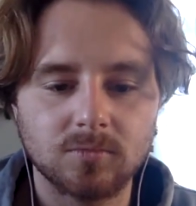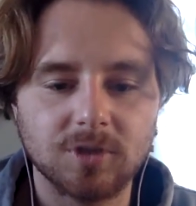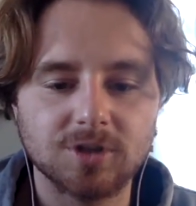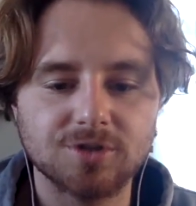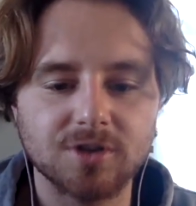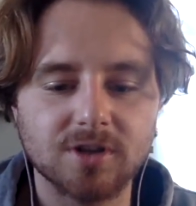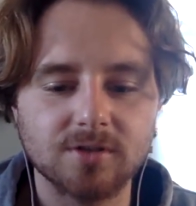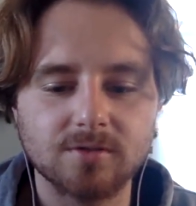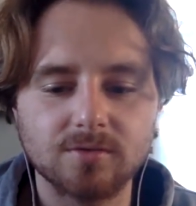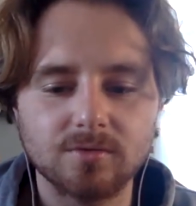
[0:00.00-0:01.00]
Did
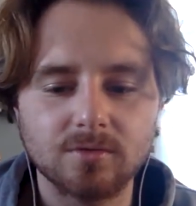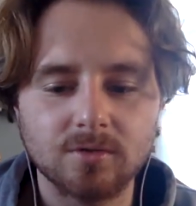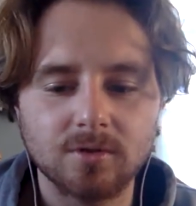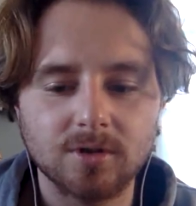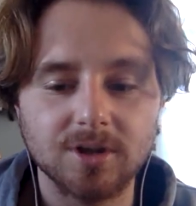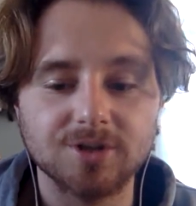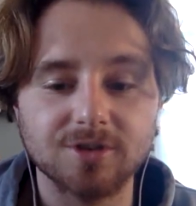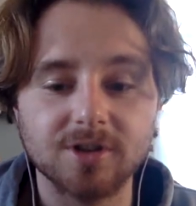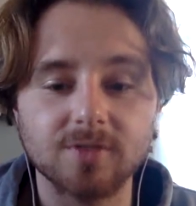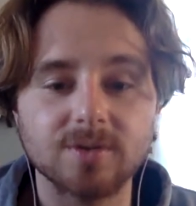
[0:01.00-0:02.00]
Strickland? Yeah,
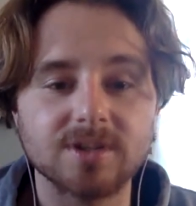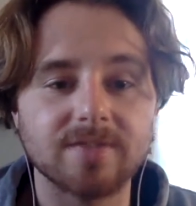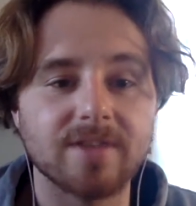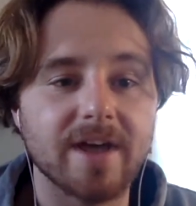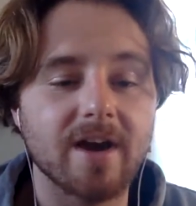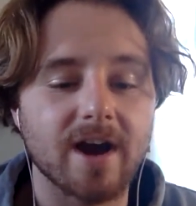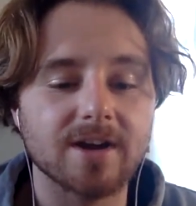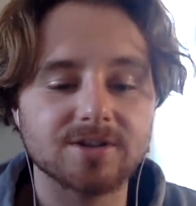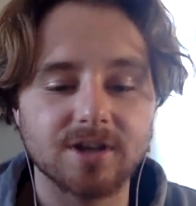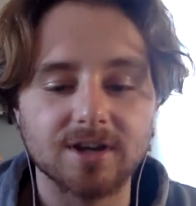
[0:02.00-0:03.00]
Strickland wasn't even there. I
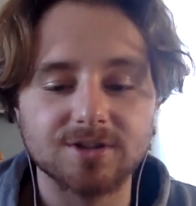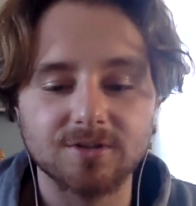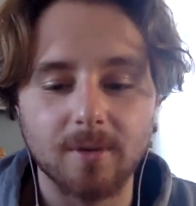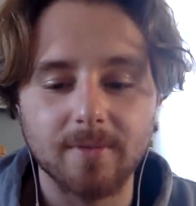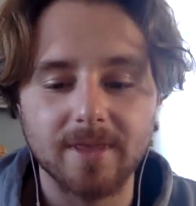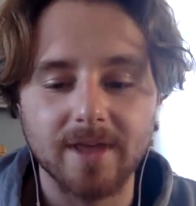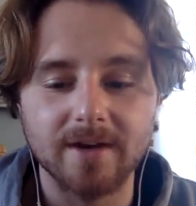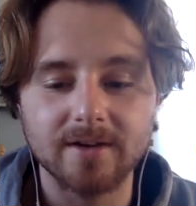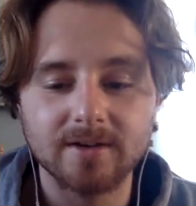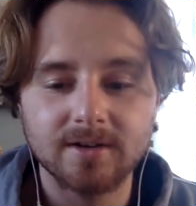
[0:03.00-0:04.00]
actually remember that.
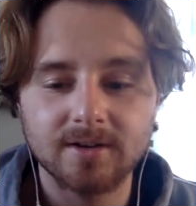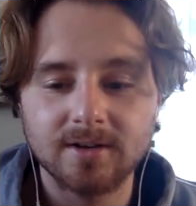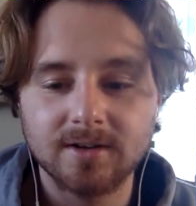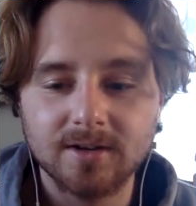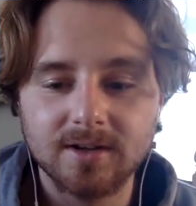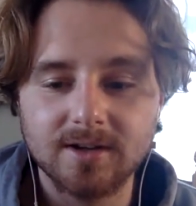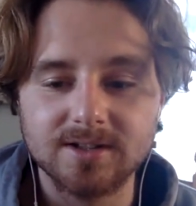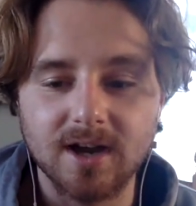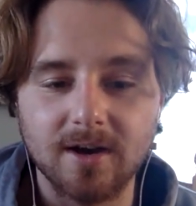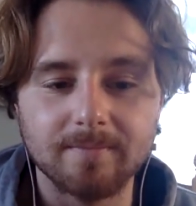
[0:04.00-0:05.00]
Because
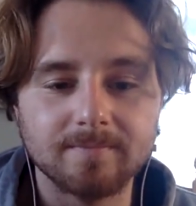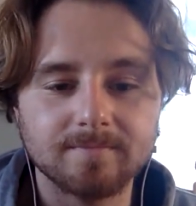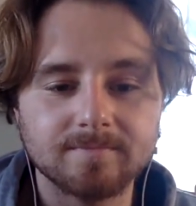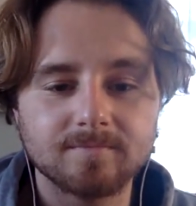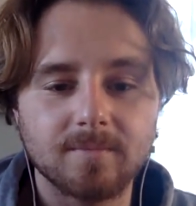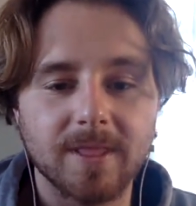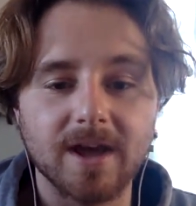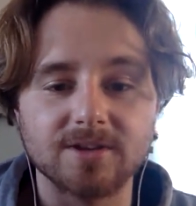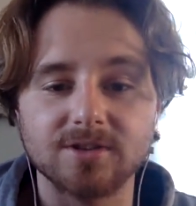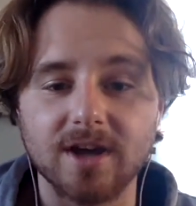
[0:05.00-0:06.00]
so
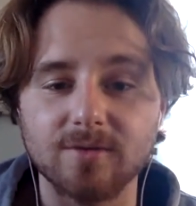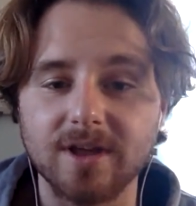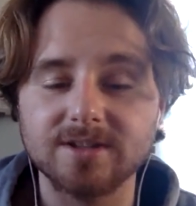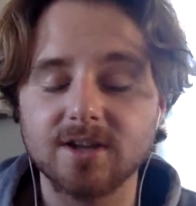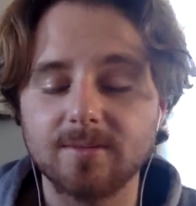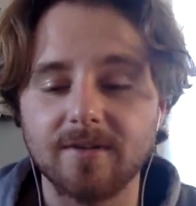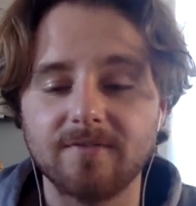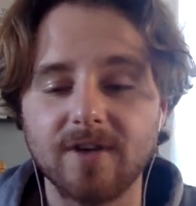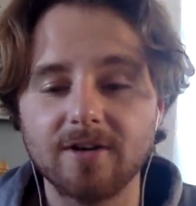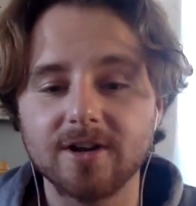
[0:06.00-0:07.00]
that's going to be a
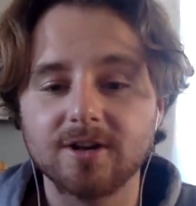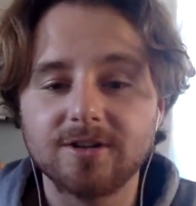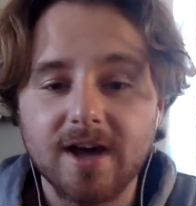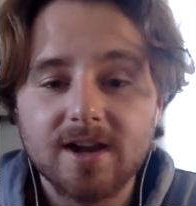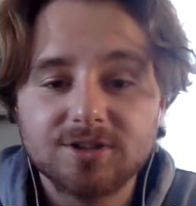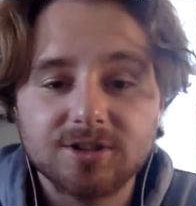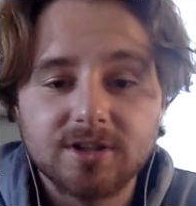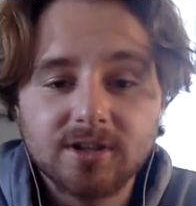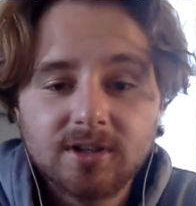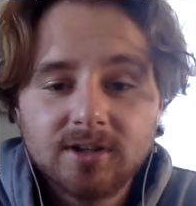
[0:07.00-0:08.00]
very good. That's
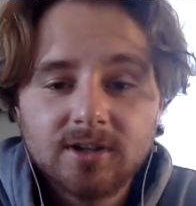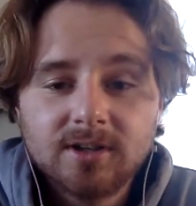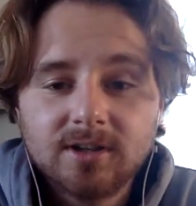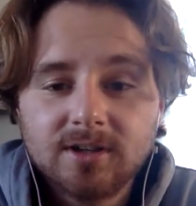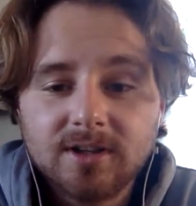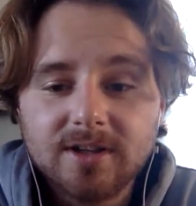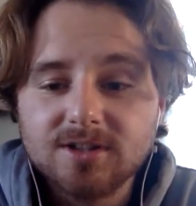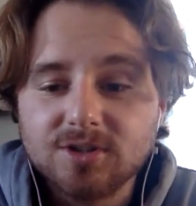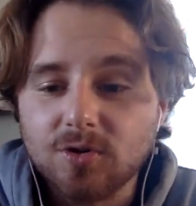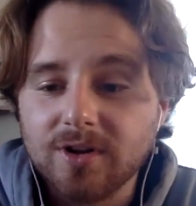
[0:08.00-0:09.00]
a
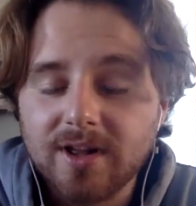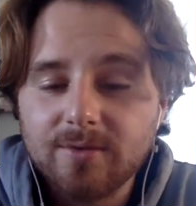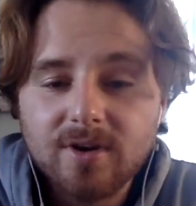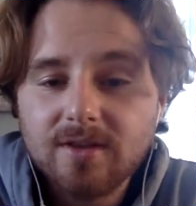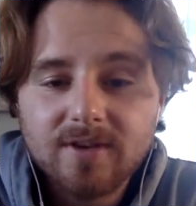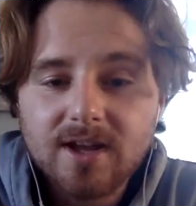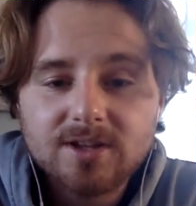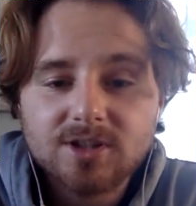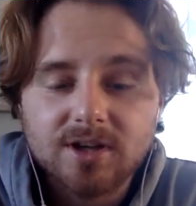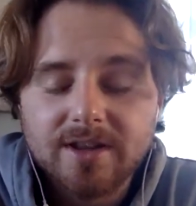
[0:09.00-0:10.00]
storyline we didn't even
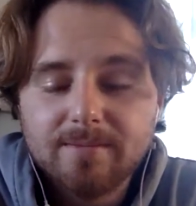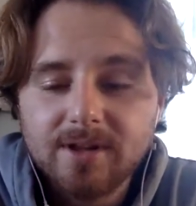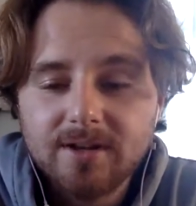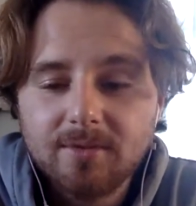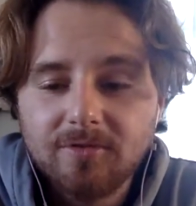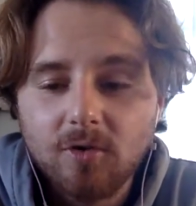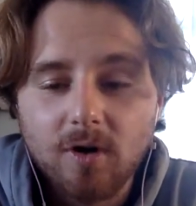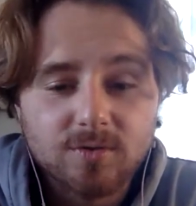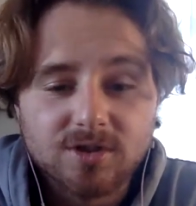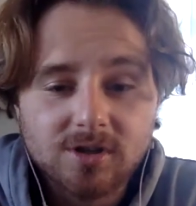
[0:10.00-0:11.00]
catch on. They played before.
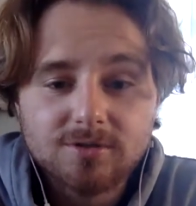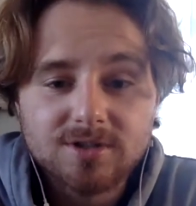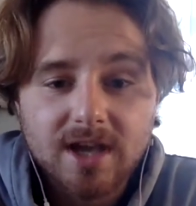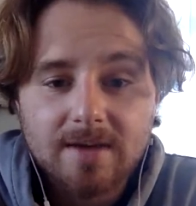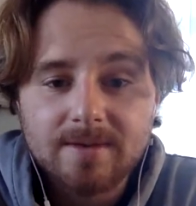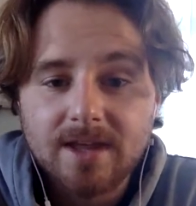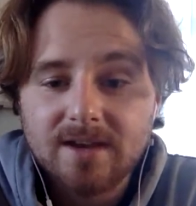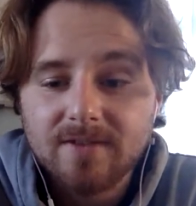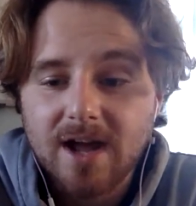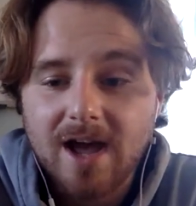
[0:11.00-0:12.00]
It was a close game, and they didn't
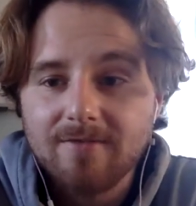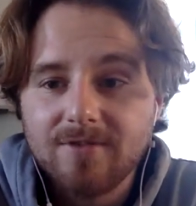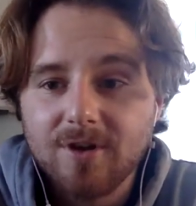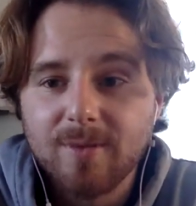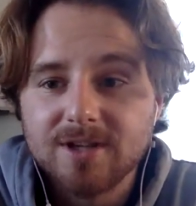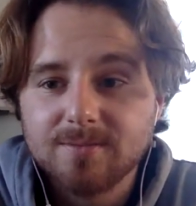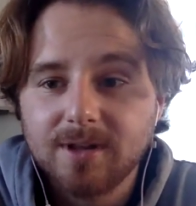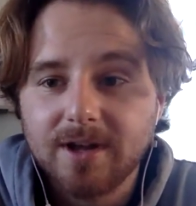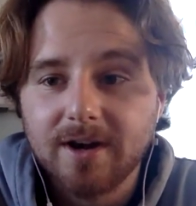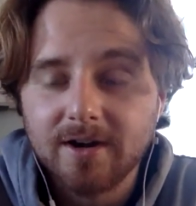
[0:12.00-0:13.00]
even have their best
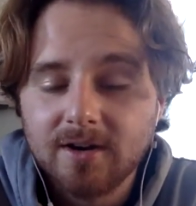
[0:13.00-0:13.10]
player.